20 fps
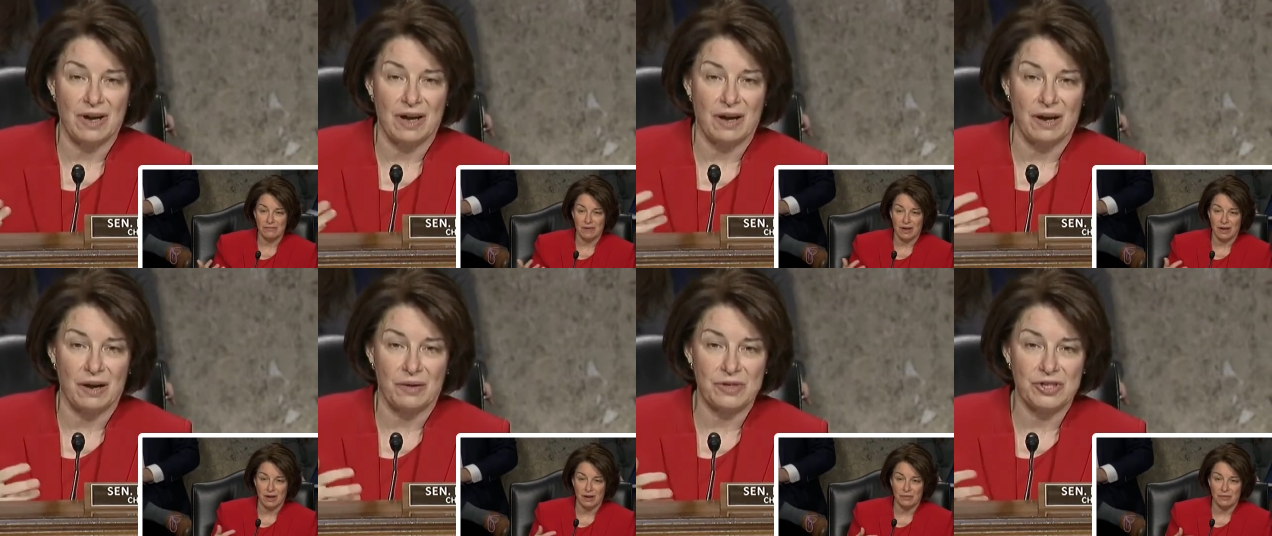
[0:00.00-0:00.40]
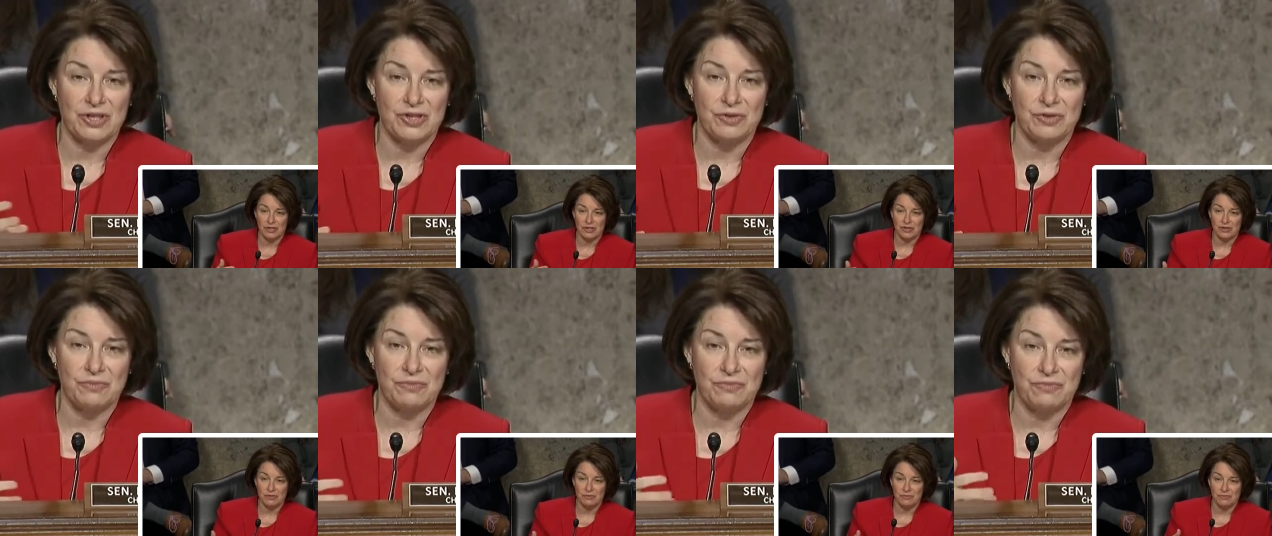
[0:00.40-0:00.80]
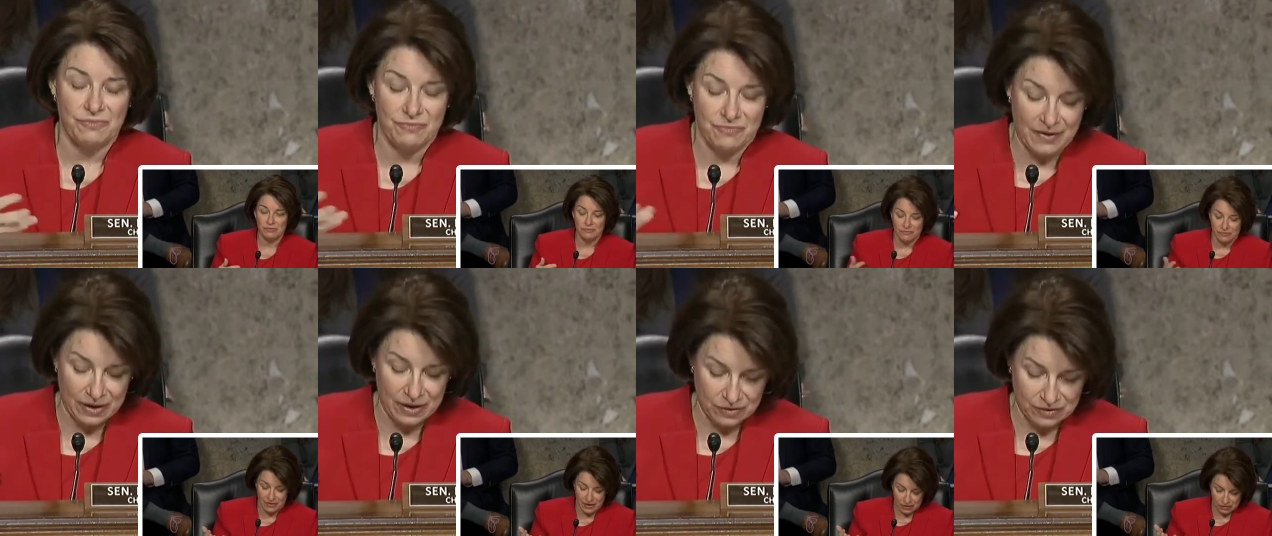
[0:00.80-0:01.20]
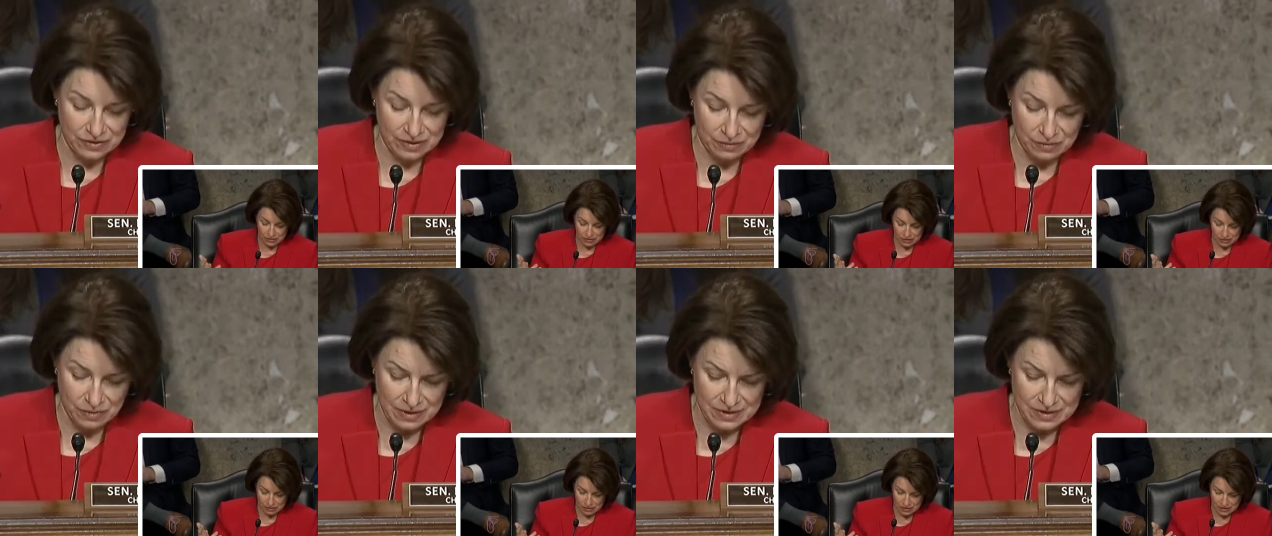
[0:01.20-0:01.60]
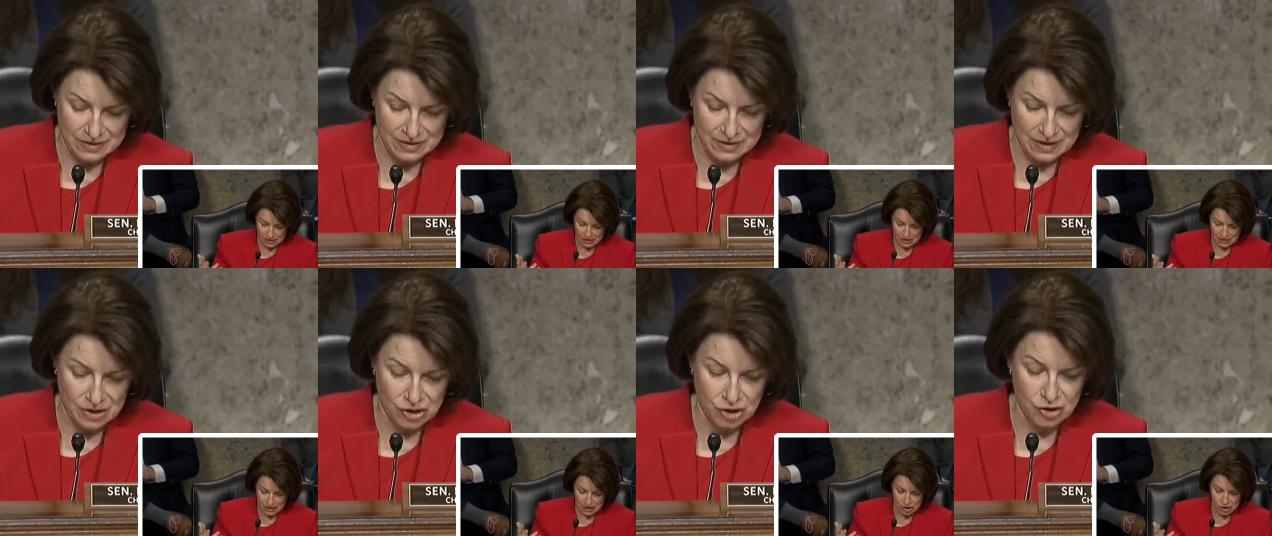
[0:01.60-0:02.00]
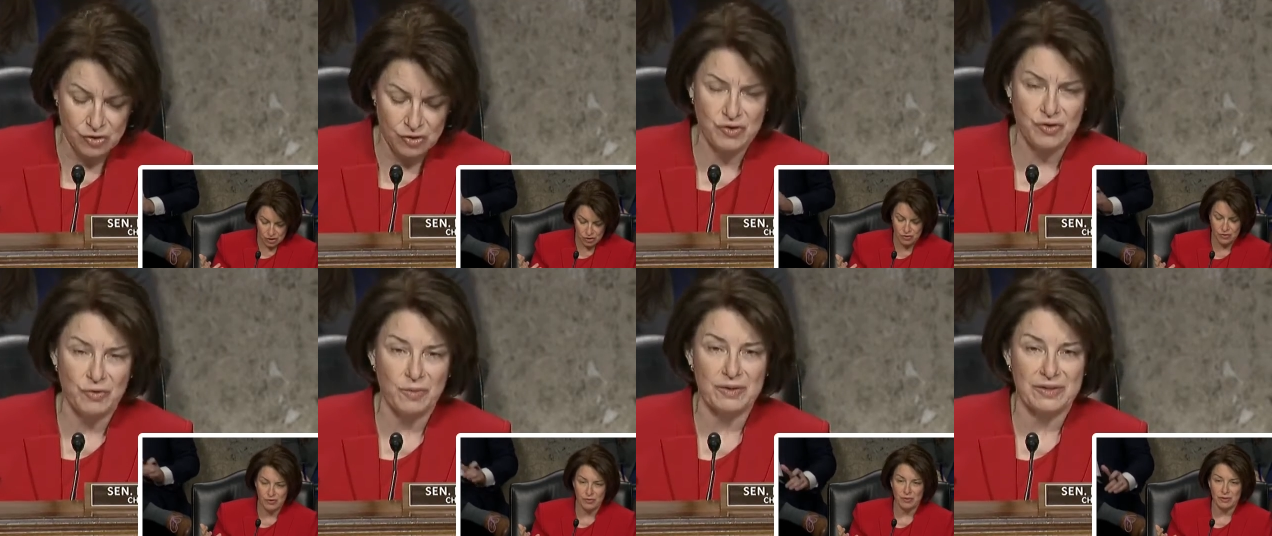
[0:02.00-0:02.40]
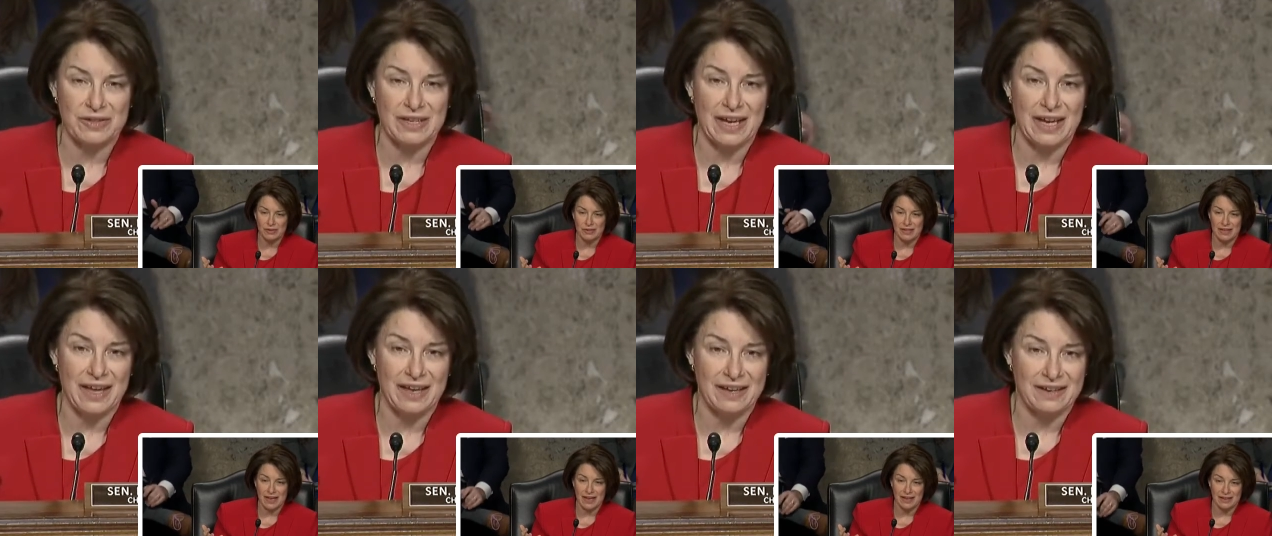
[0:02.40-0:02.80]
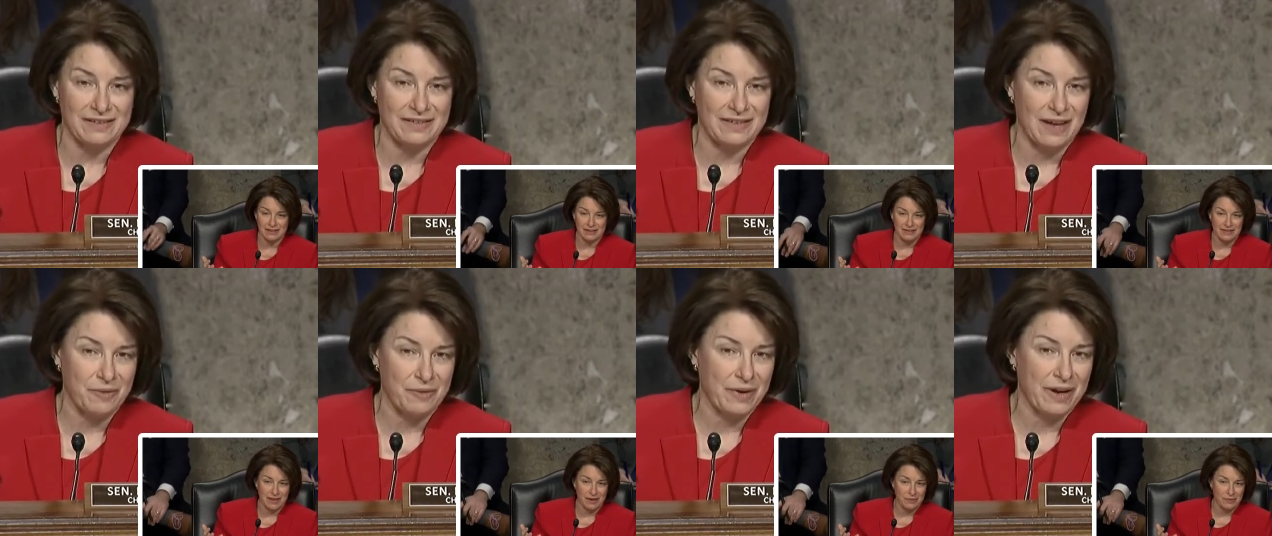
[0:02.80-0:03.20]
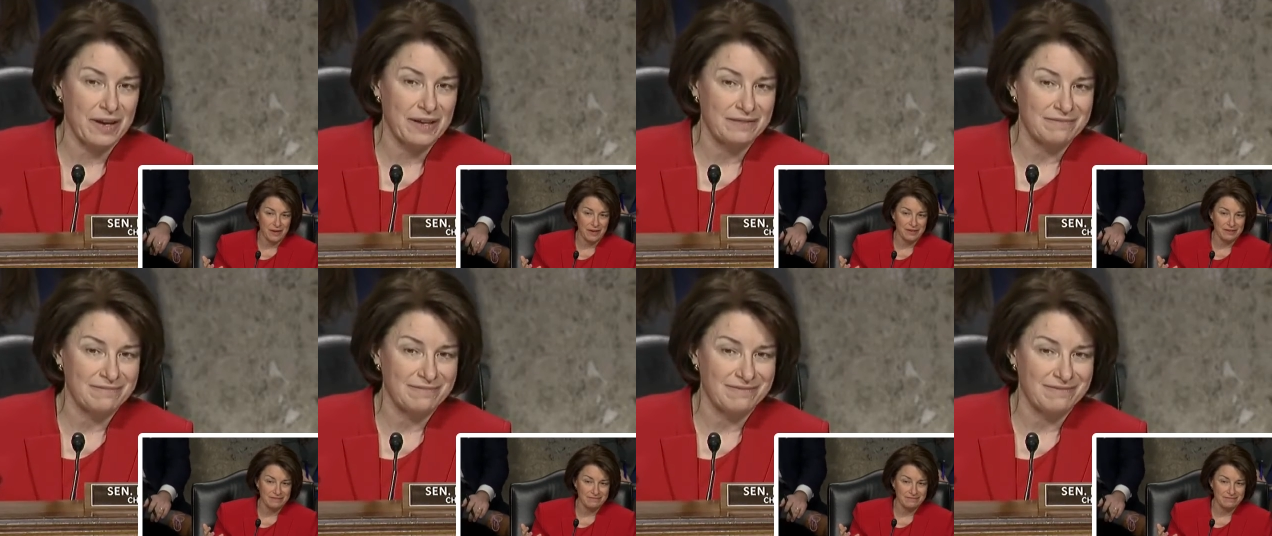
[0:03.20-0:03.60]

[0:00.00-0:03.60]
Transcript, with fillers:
Speaker 1: uh, which you felt it was unusual to get, is that right?